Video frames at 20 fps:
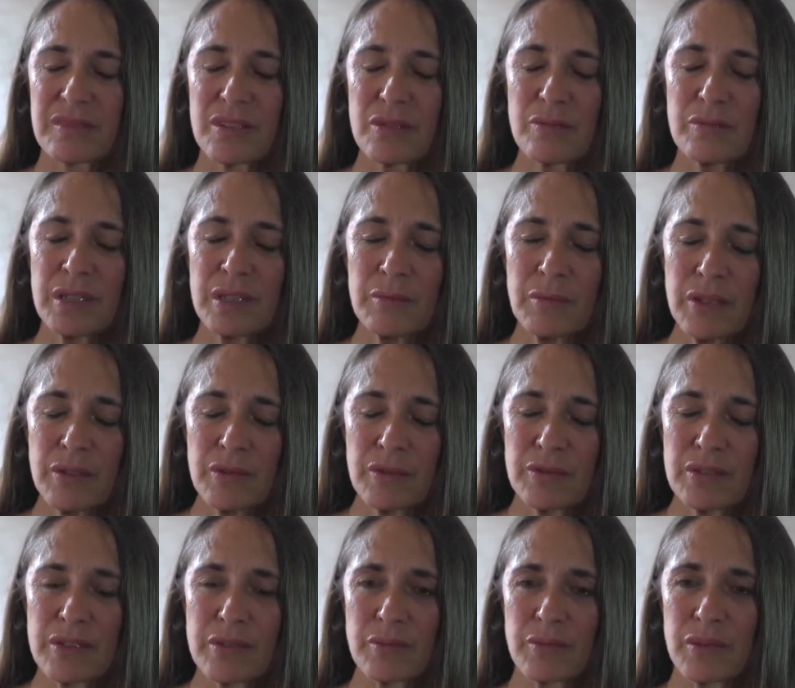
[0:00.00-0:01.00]
So my mother
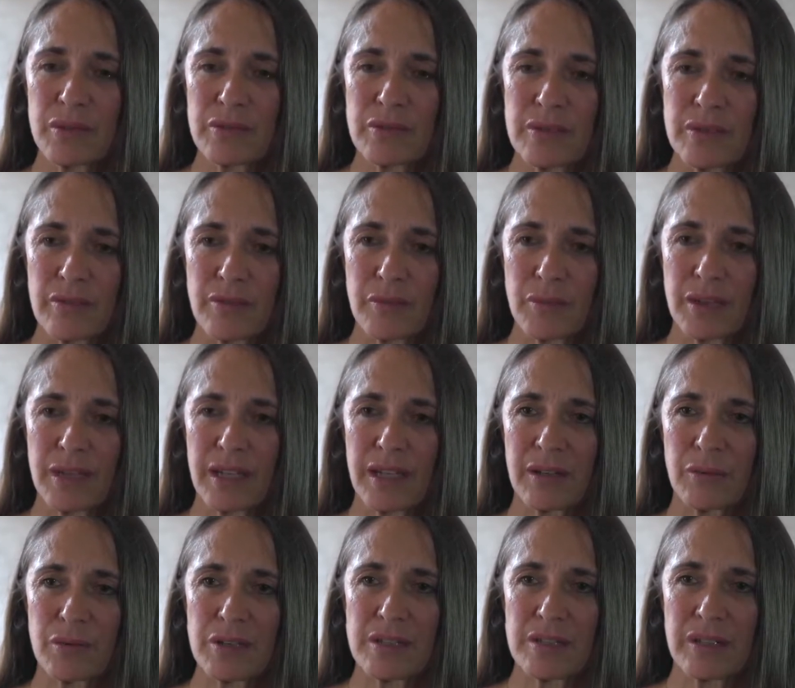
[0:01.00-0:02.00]
was abusive, but
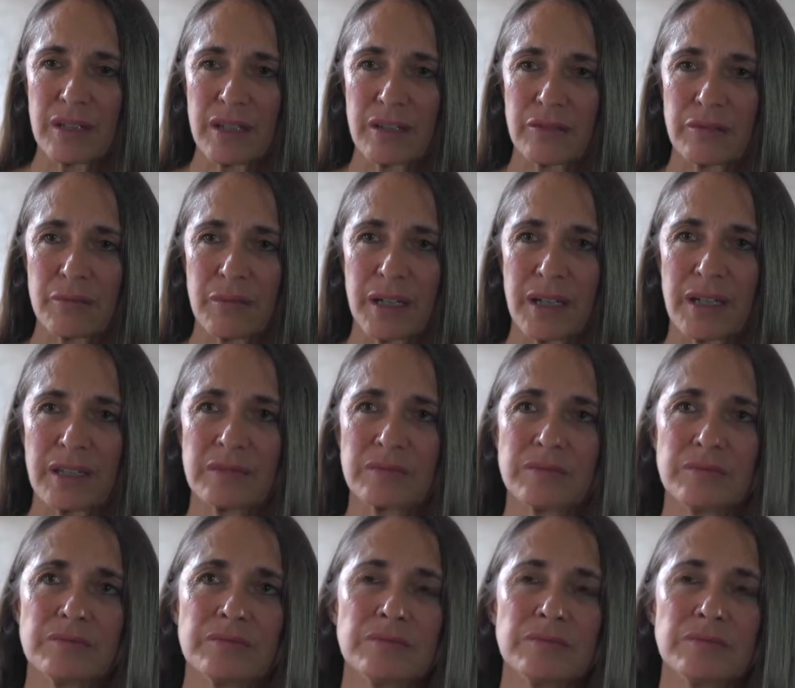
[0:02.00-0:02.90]
I was loved by